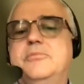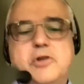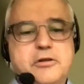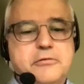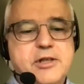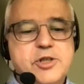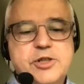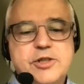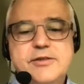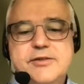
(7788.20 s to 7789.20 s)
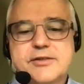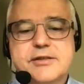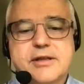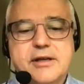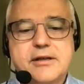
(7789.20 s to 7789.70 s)
more
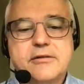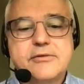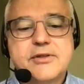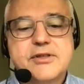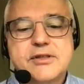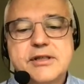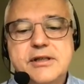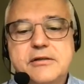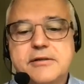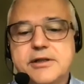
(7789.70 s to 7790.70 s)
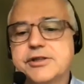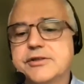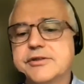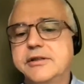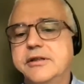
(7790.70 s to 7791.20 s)
questions? I don't see
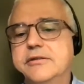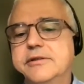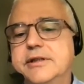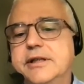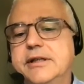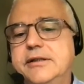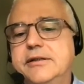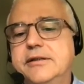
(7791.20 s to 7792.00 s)
questions in Q&A.